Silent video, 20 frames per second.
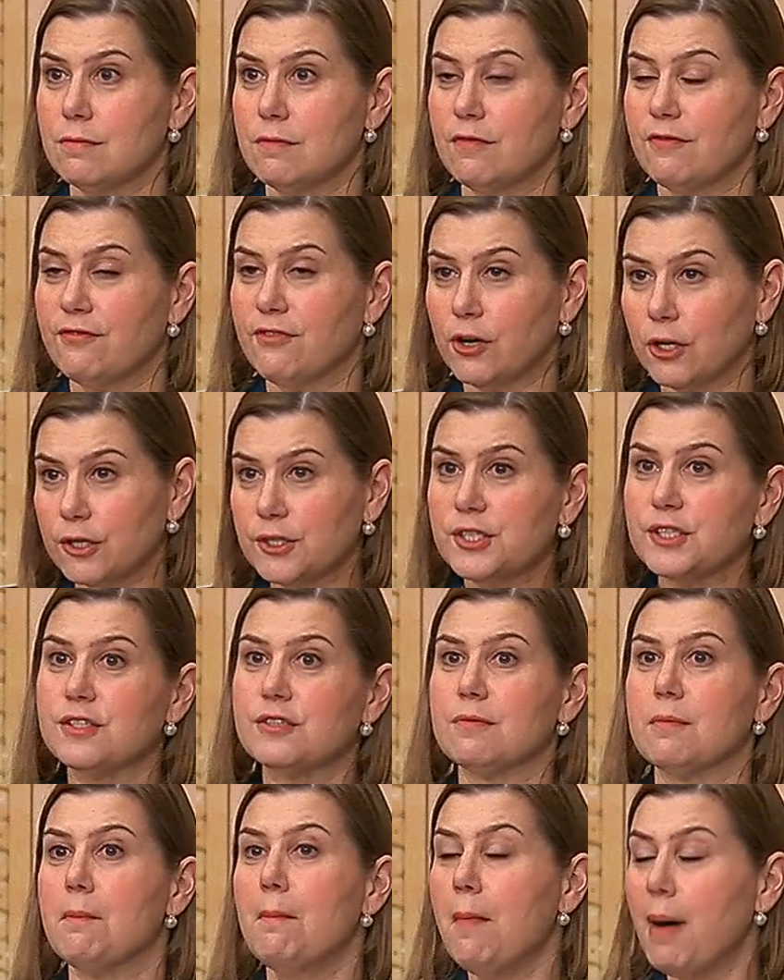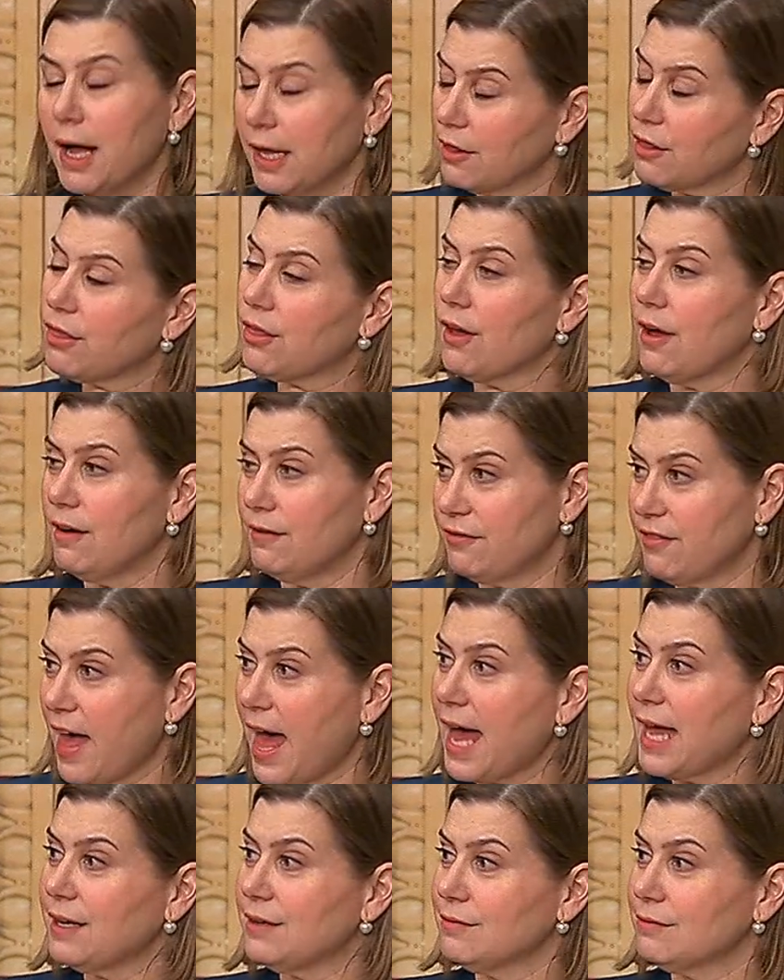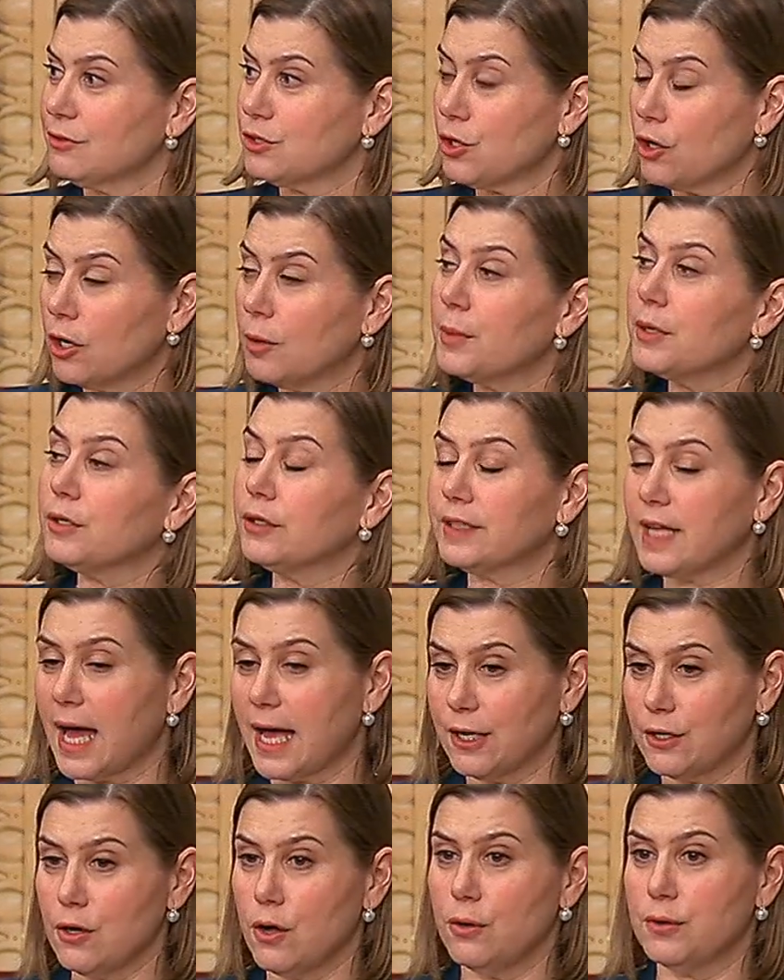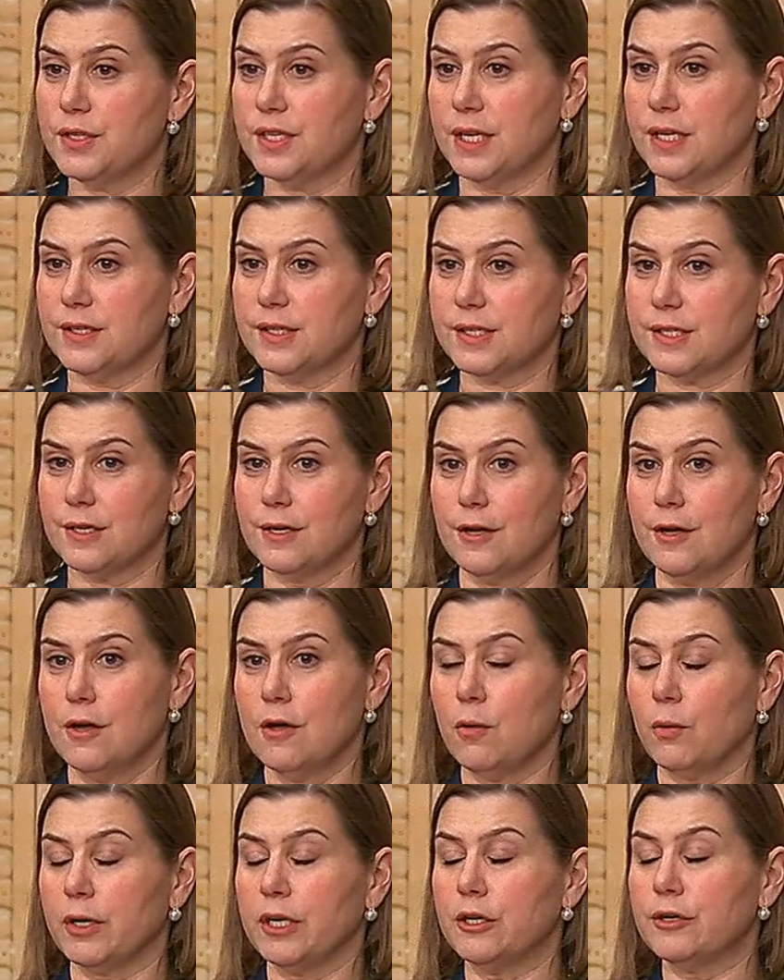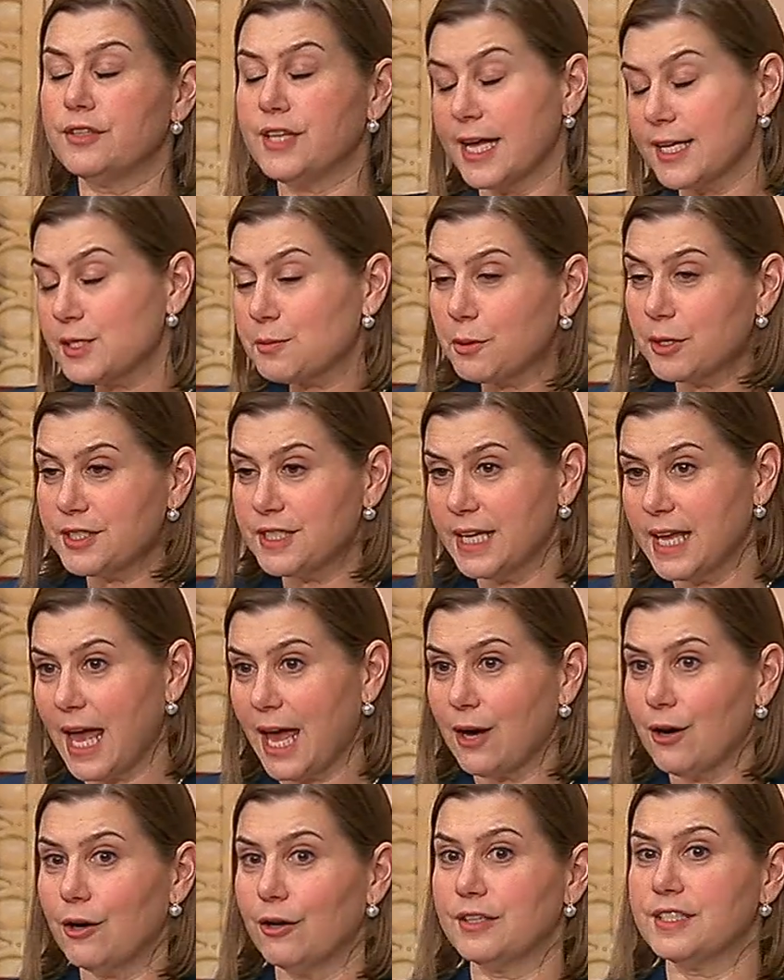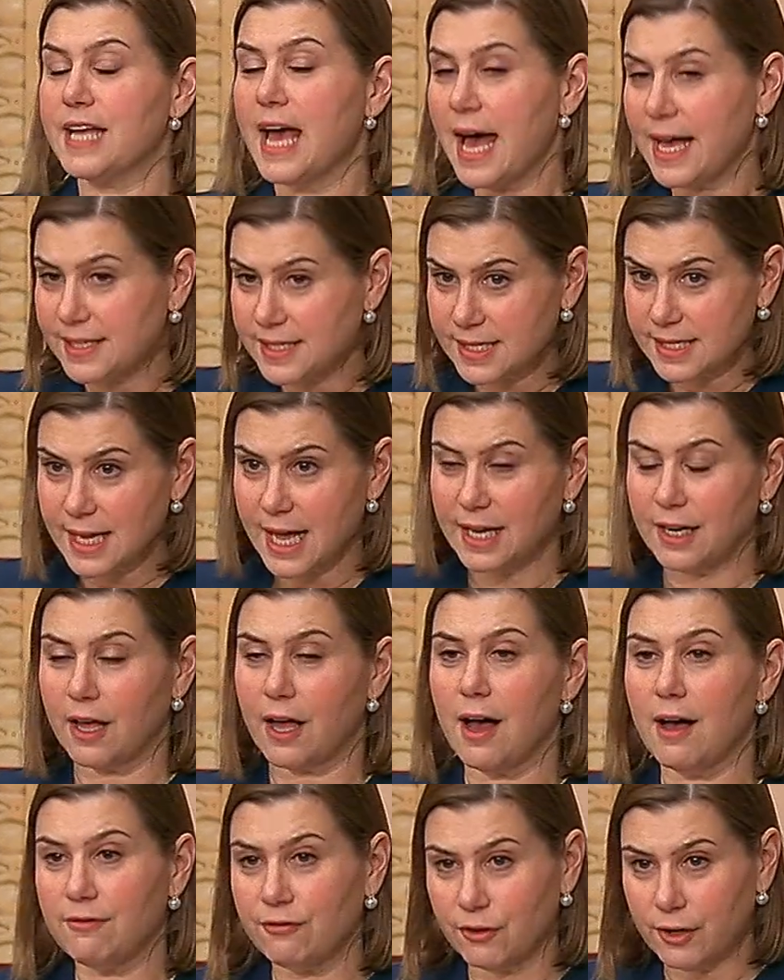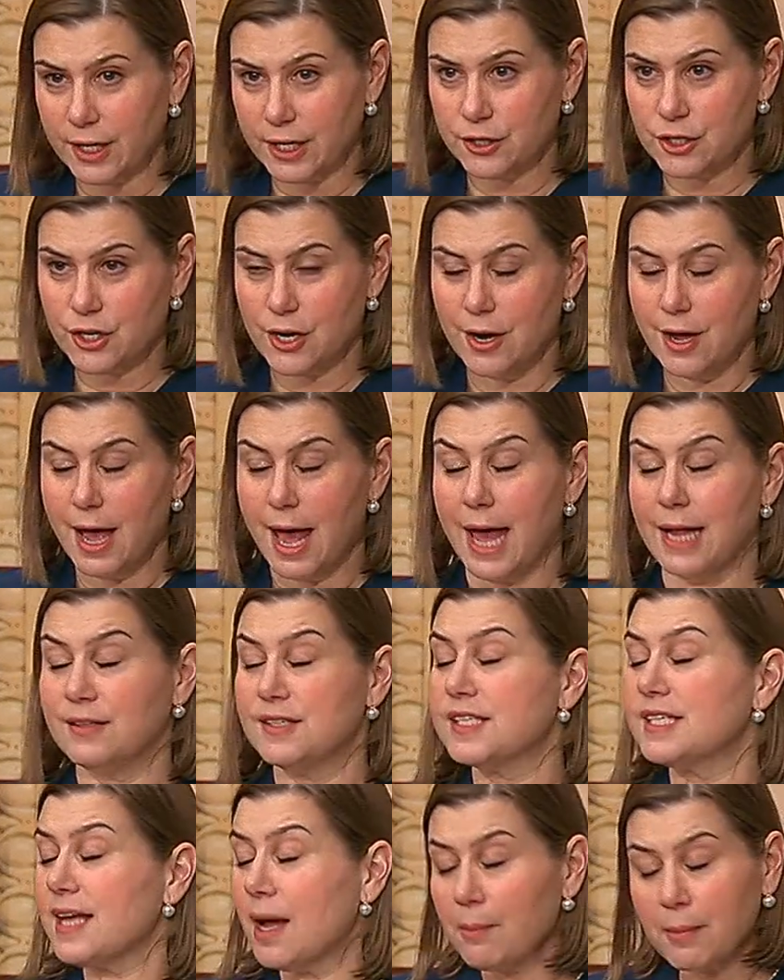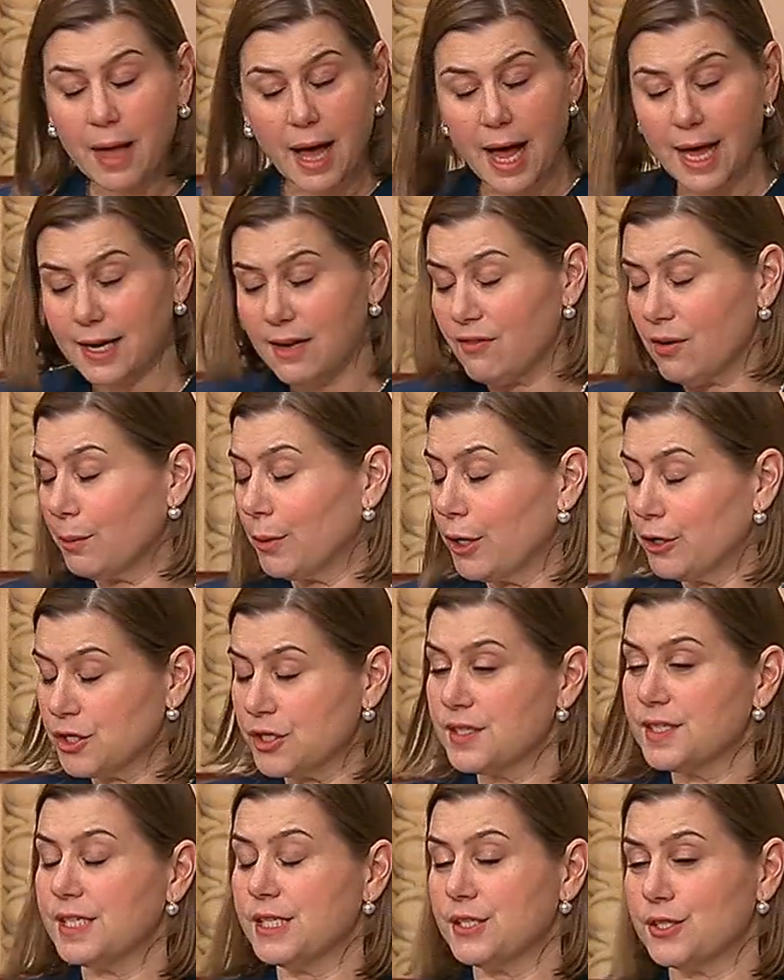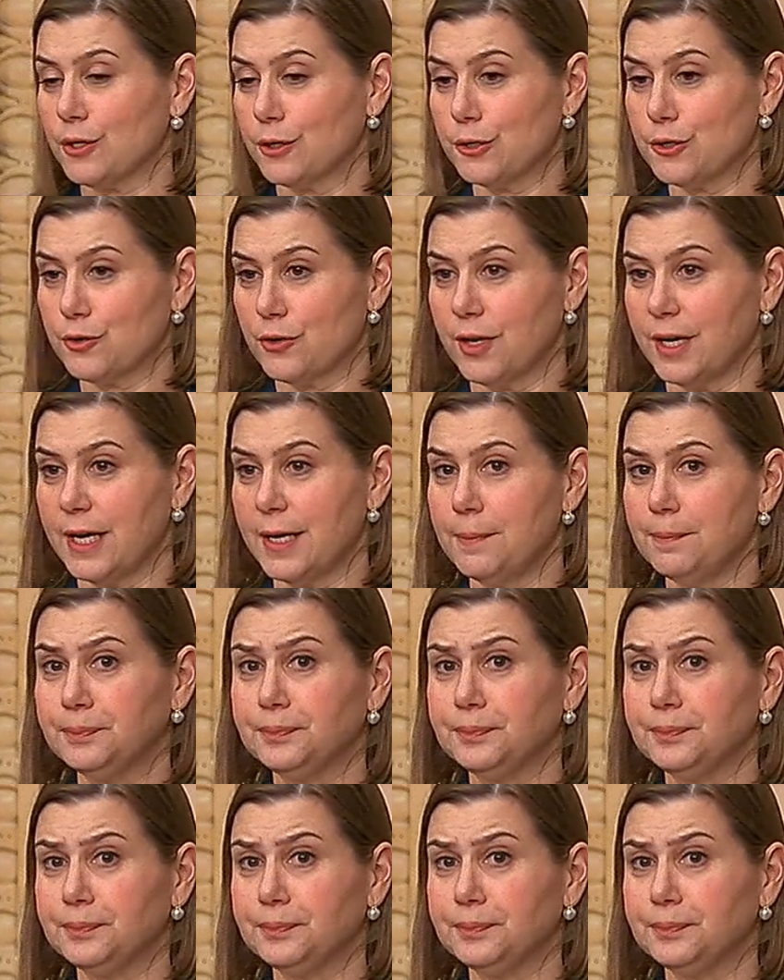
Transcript: first month of that terminal diagnosis, where you're desperate to get her tests and coverage and some kind of emergency surgery,